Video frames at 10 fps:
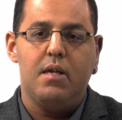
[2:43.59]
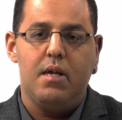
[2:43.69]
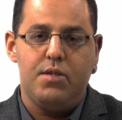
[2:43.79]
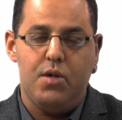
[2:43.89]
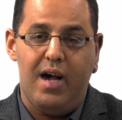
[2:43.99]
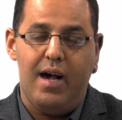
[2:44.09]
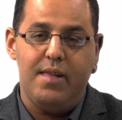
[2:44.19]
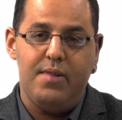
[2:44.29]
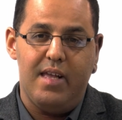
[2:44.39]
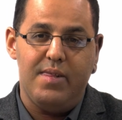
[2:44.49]
So
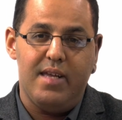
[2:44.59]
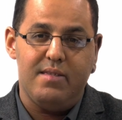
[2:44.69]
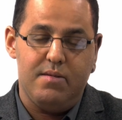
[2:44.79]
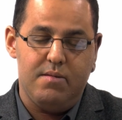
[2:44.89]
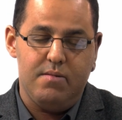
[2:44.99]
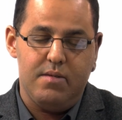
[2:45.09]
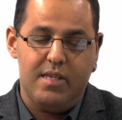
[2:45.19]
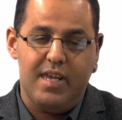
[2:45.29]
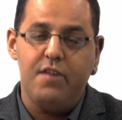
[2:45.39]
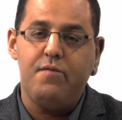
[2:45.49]

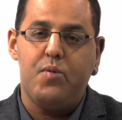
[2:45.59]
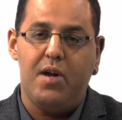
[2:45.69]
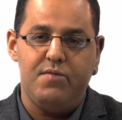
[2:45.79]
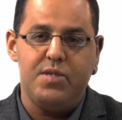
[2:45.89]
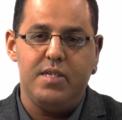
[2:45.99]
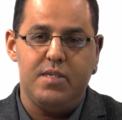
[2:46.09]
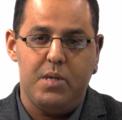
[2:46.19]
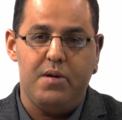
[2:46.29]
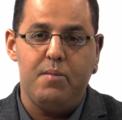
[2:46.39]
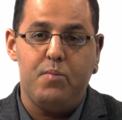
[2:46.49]
that kind of privacy is
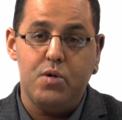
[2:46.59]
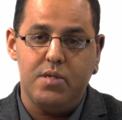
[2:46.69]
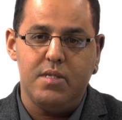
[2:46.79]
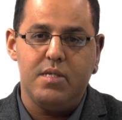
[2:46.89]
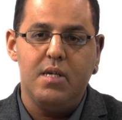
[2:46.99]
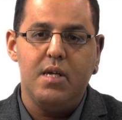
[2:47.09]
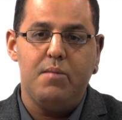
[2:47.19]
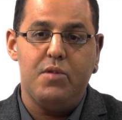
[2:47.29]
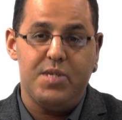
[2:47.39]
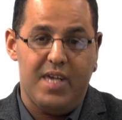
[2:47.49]
very important
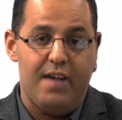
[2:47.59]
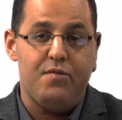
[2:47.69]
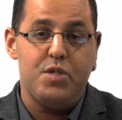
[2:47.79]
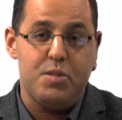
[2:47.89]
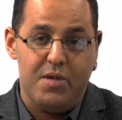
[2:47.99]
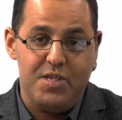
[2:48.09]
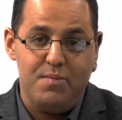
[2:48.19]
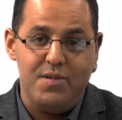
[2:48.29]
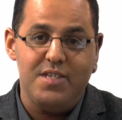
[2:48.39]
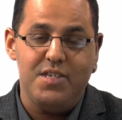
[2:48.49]
because I have a
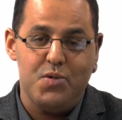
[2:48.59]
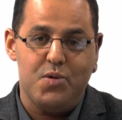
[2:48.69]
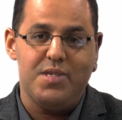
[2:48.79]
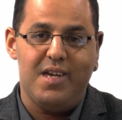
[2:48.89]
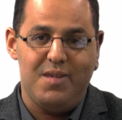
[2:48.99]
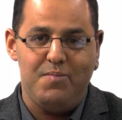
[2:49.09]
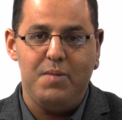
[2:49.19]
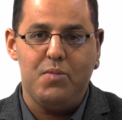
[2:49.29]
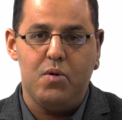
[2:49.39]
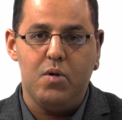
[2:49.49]
responsibility towards other
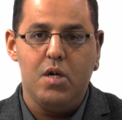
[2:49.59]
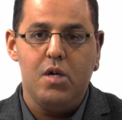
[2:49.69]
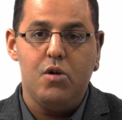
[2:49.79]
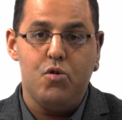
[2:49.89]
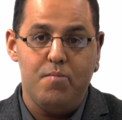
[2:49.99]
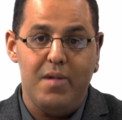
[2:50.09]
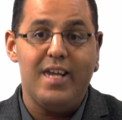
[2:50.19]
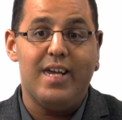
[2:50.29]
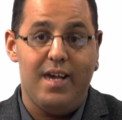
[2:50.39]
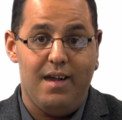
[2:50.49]
people who may
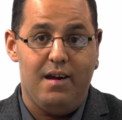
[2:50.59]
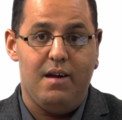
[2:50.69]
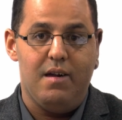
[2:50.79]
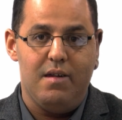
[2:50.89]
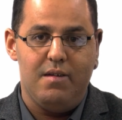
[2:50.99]
care